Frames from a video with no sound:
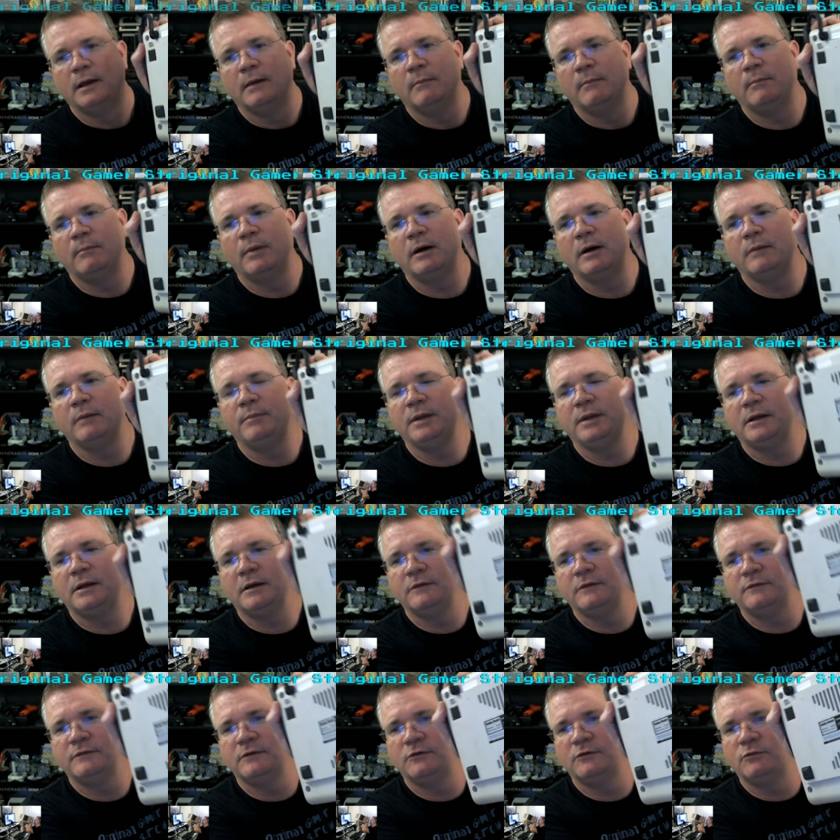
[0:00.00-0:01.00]
but
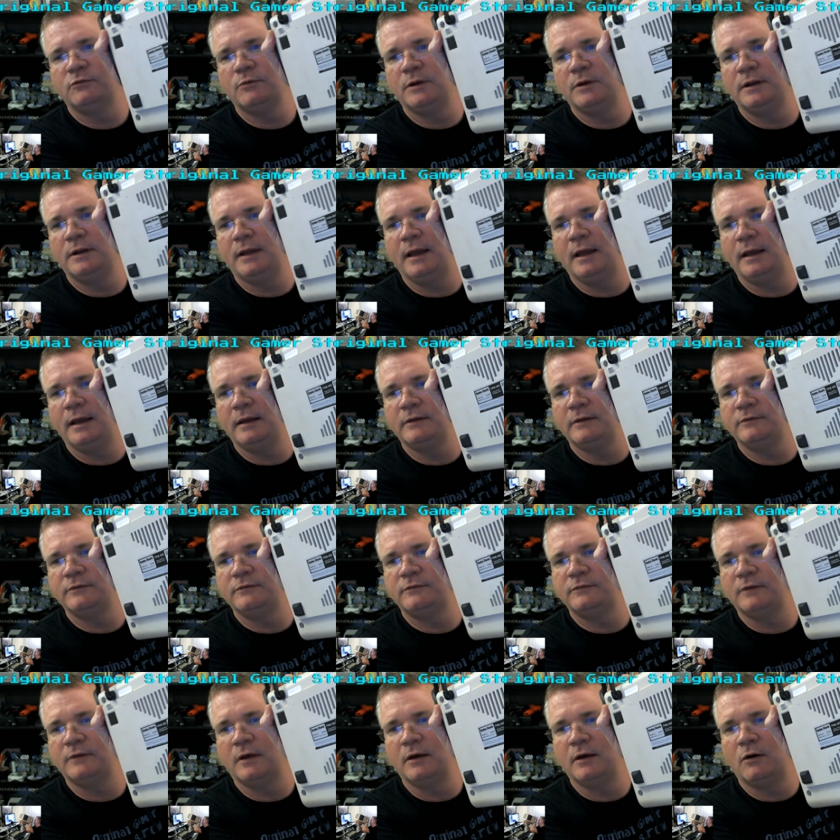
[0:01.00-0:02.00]
because this one
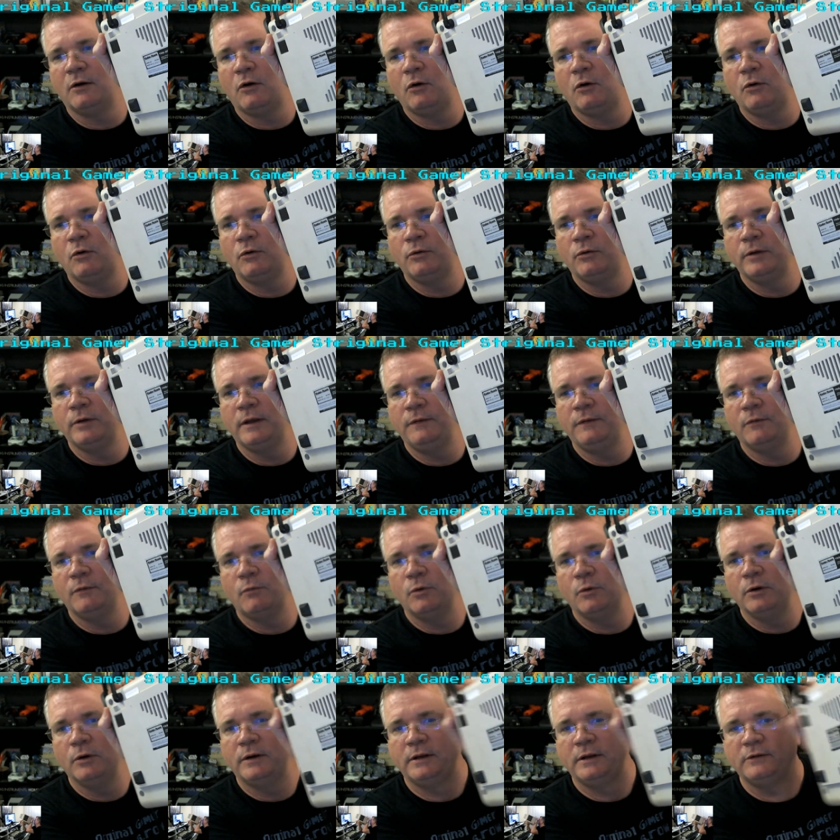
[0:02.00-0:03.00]
has a hole in the
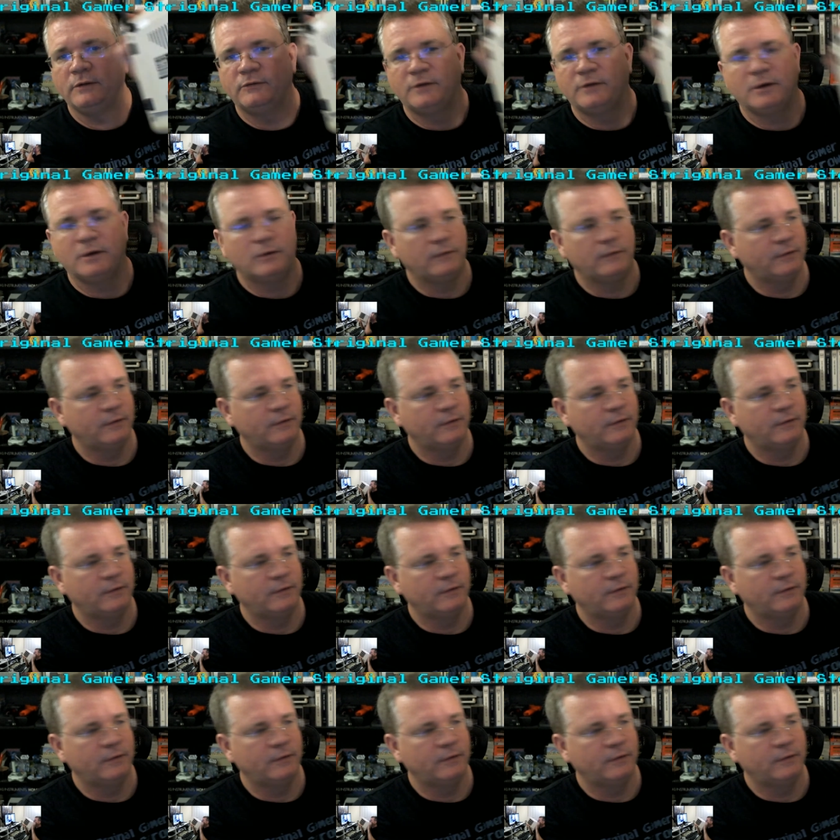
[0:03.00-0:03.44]
warranty sticker,